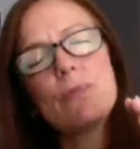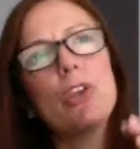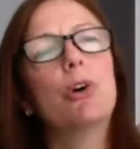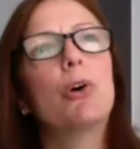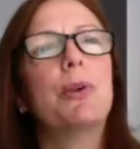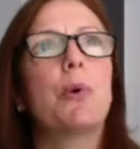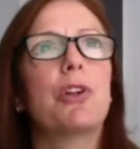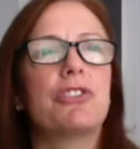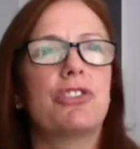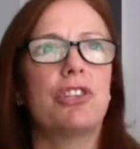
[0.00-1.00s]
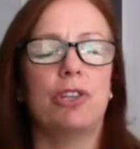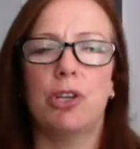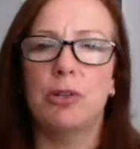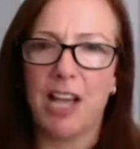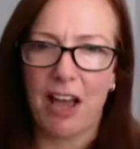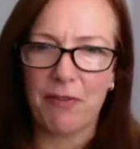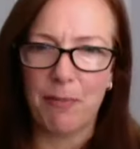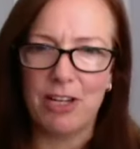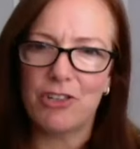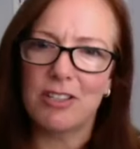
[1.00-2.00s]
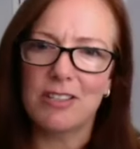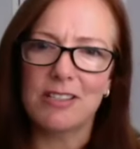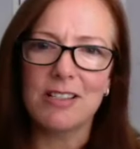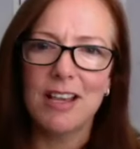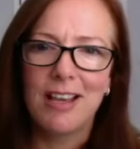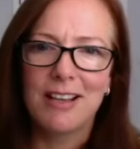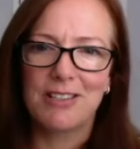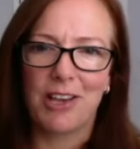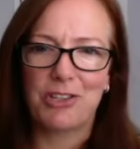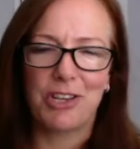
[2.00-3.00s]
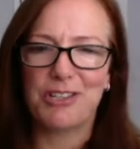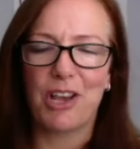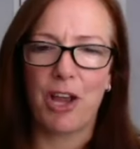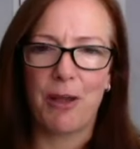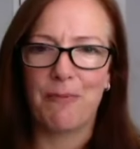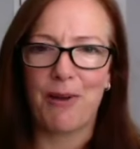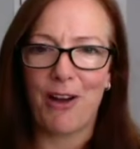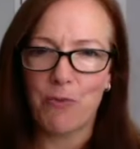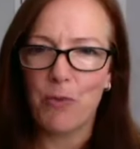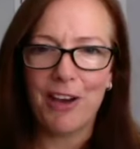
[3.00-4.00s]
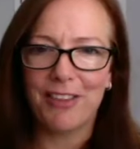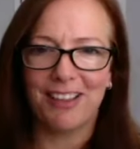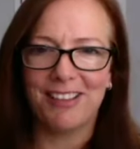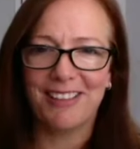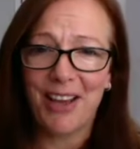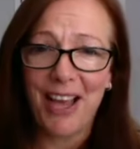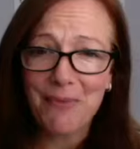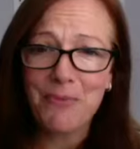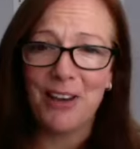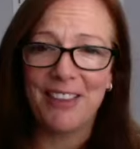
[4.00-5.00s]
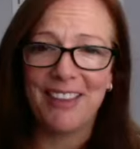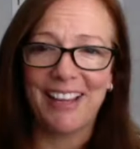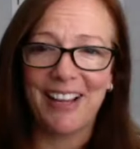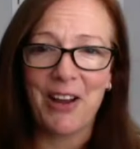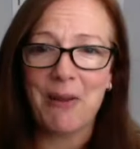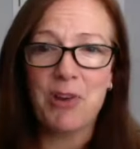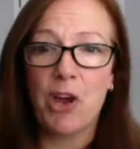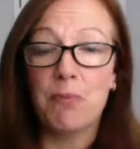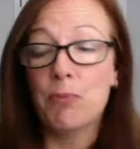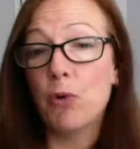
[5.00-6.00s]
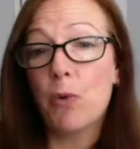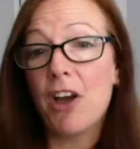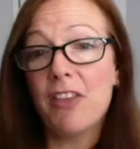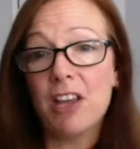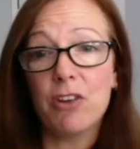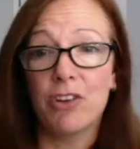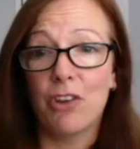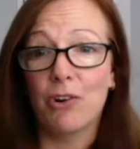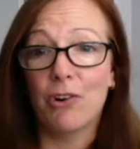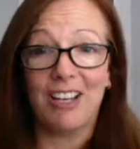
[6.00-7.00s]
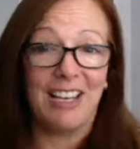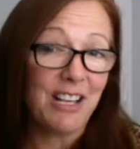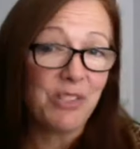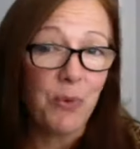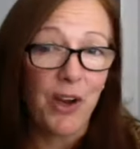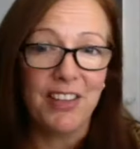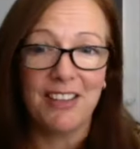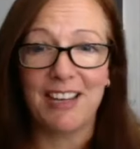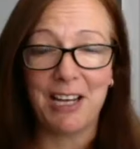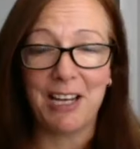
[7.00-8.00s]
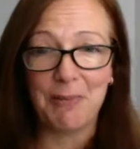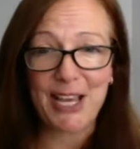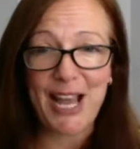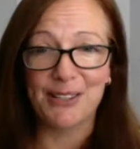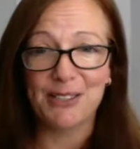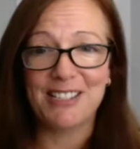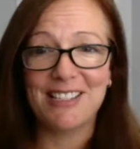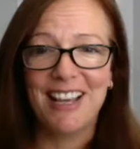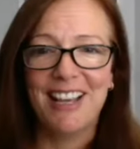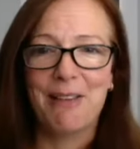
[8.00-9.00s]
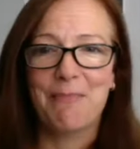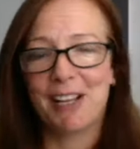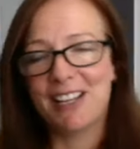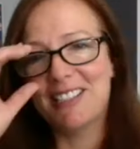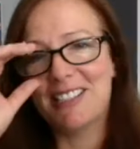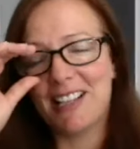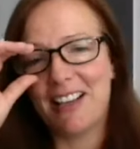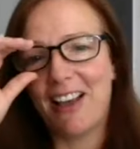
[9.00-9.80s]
or we want to use affirmations such as I am worthy. I am worthy. I am no more worthy nor less worthy than anybody else. Because